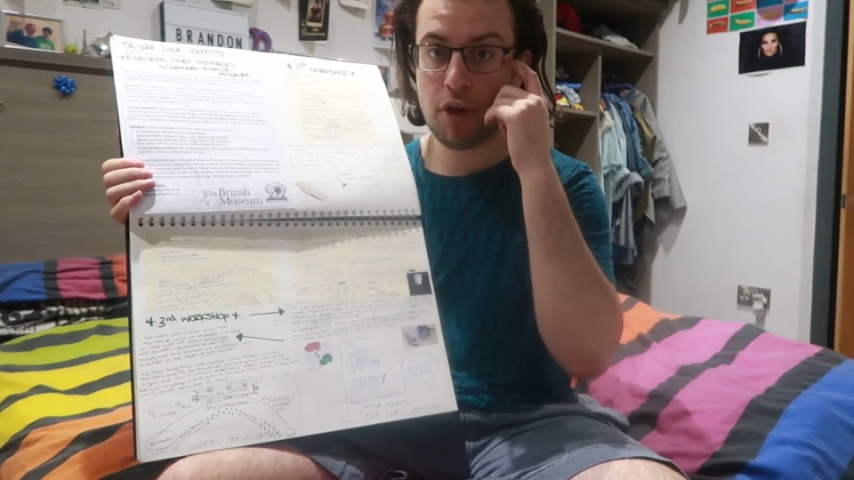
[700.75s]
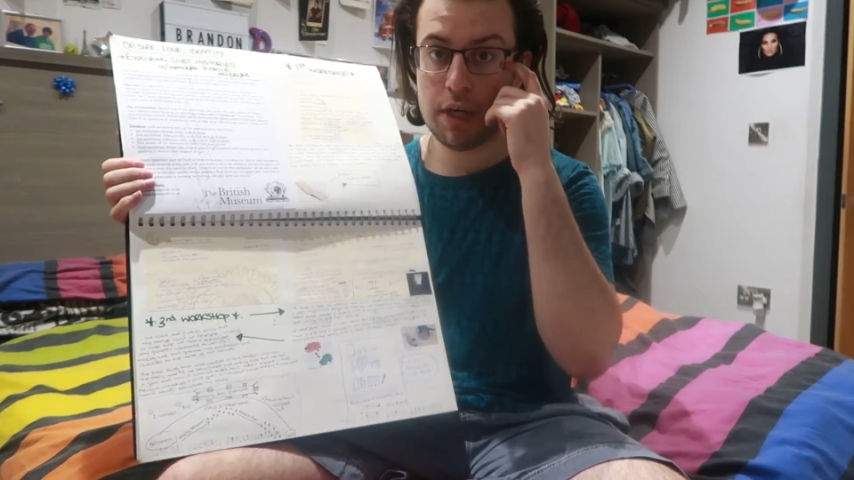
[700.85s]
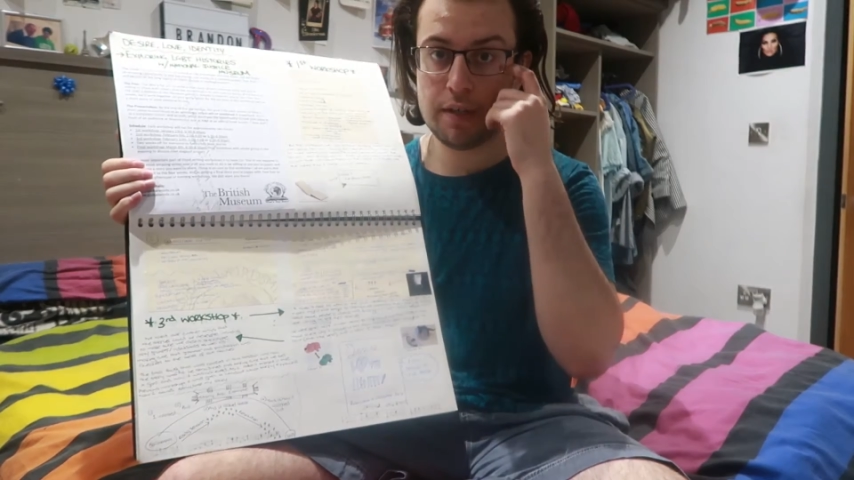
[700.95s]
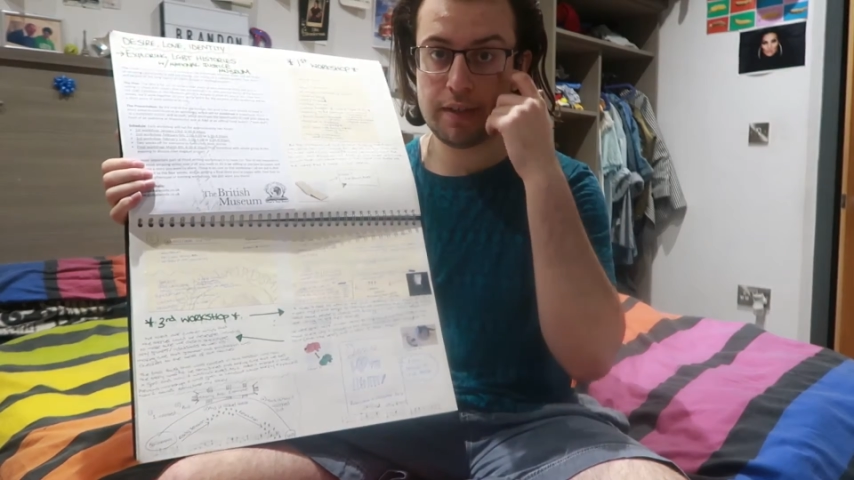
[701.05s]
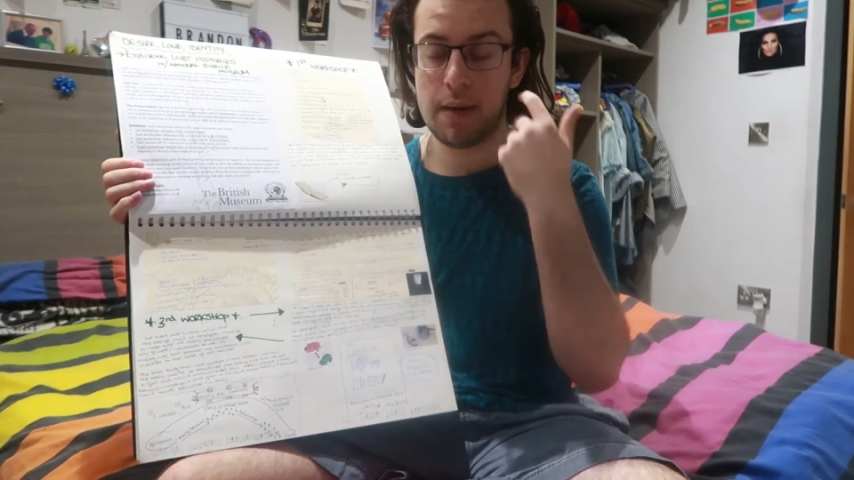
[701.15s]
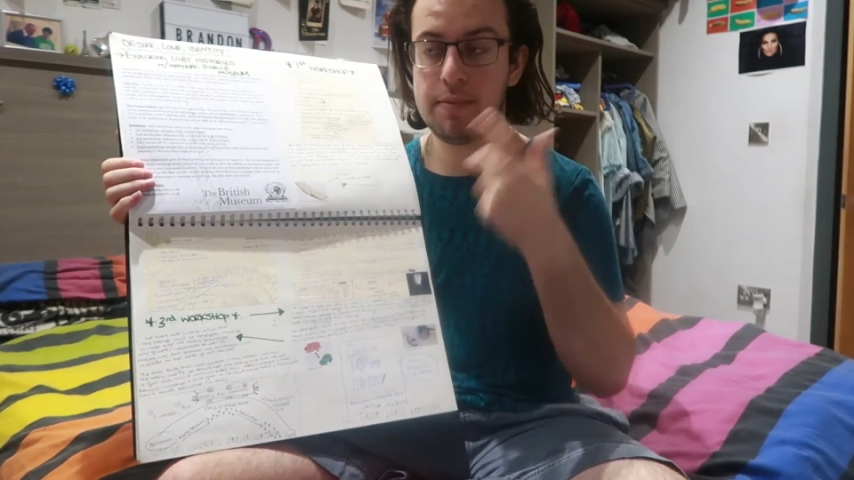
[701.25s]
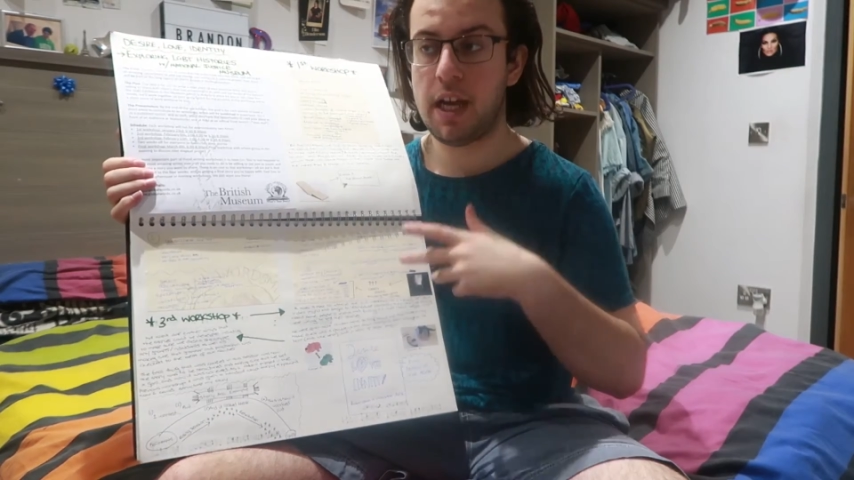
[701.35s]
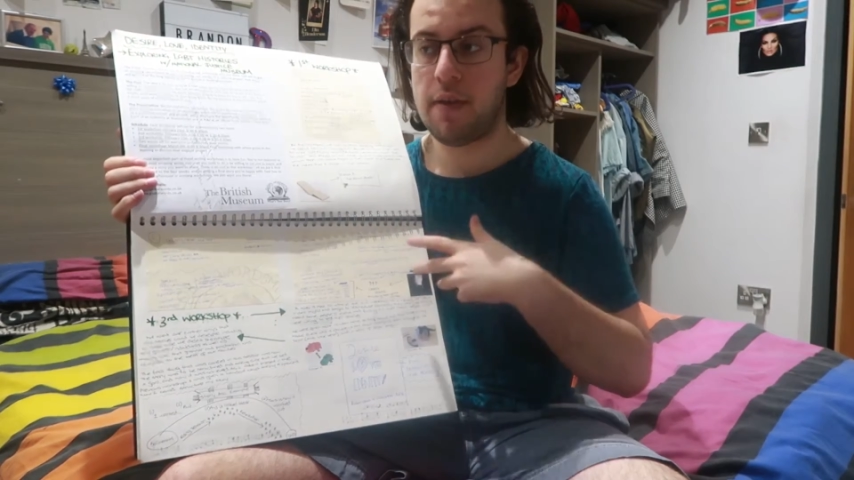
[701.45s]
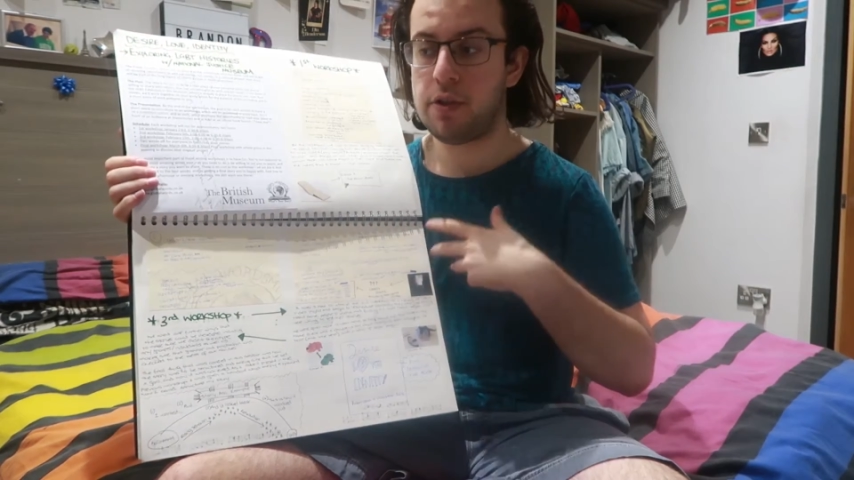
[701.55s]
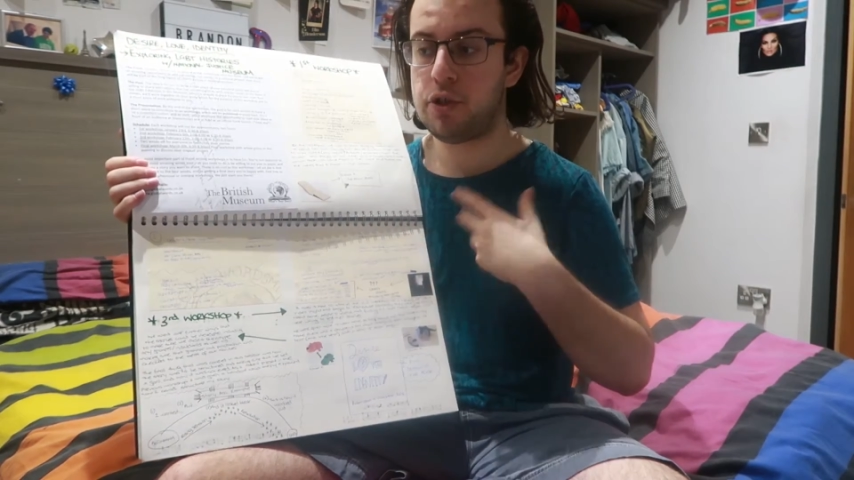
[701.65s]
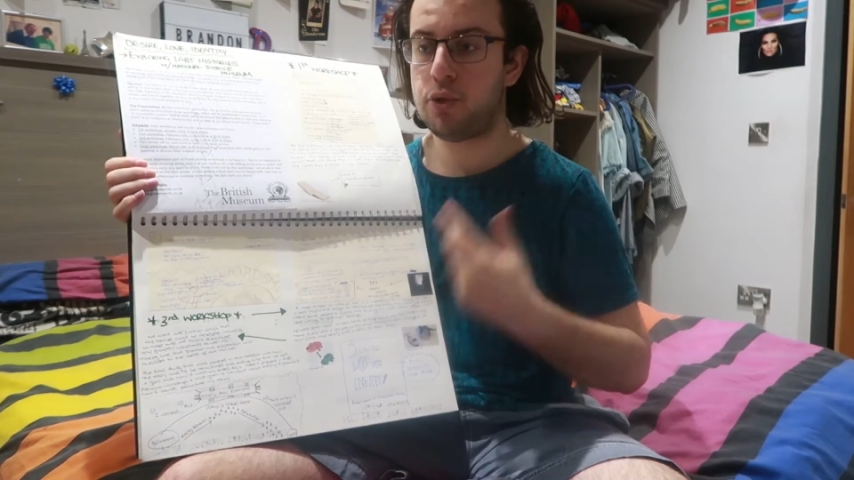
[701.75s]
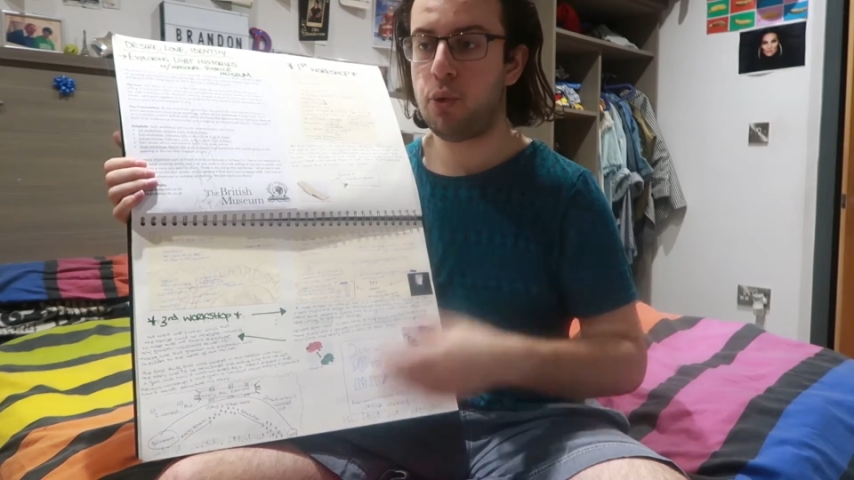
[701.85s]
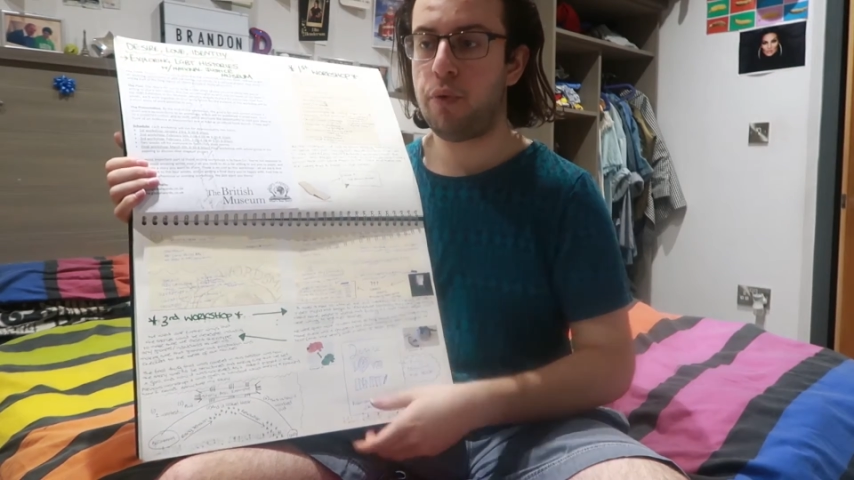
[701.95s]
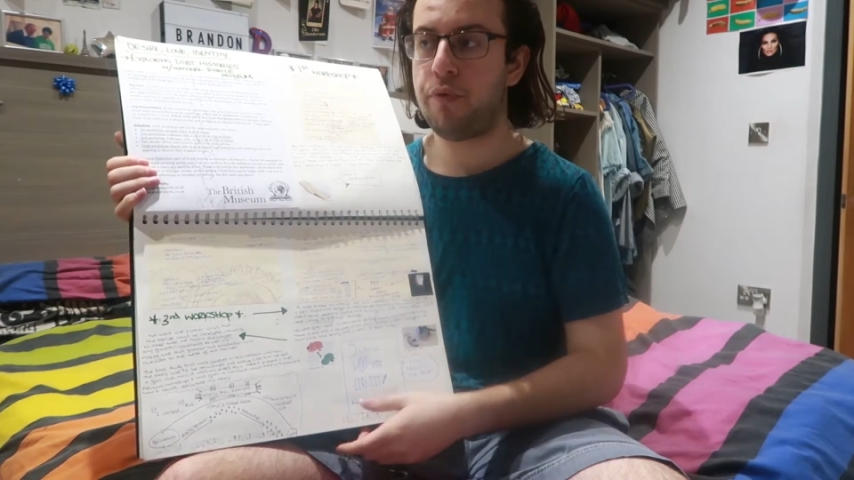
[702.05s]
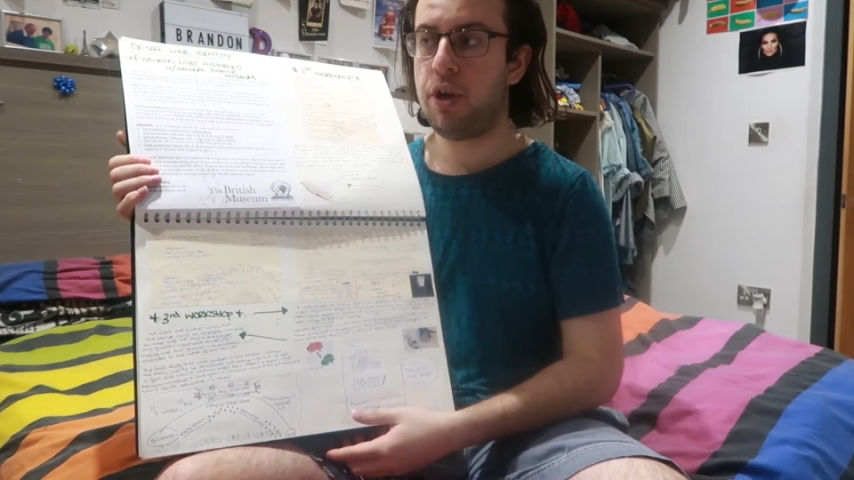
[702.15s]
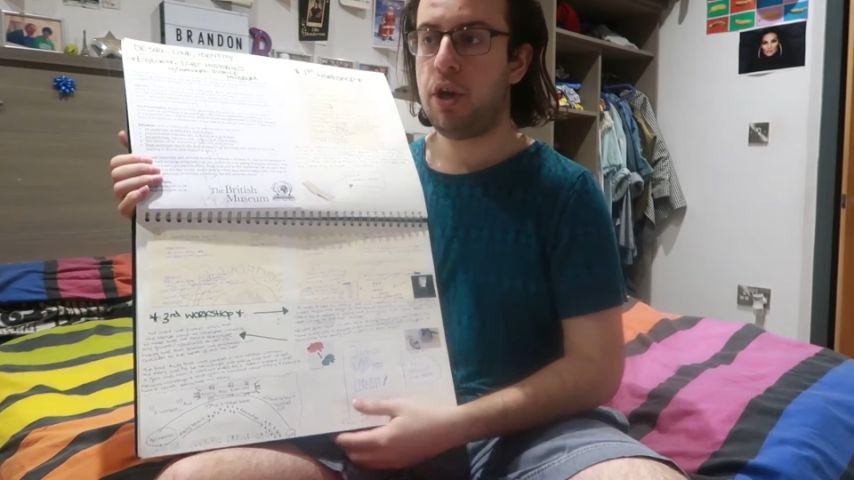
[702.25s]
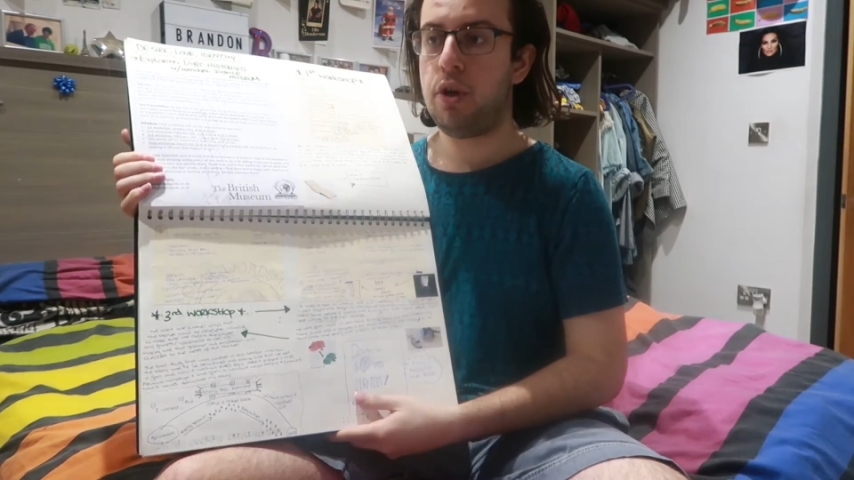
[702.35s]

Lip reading: writers came together to sort of